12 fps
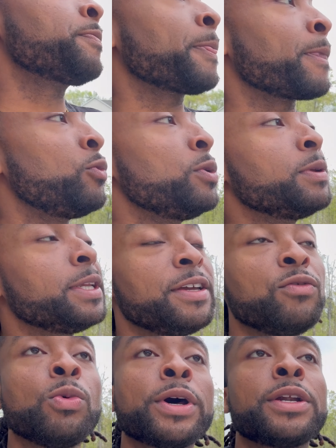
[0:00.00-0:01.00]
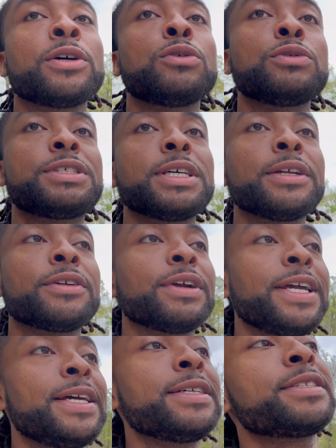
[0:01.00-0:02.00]
we believe one of those cylinder
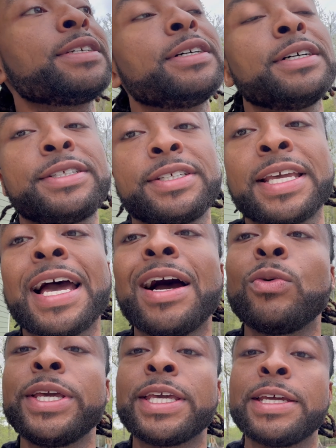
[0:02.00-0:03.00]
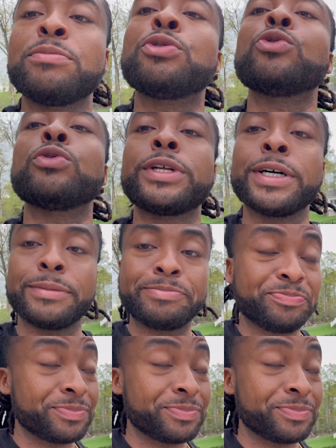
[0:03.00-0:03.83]
head studs got weak and pulled up.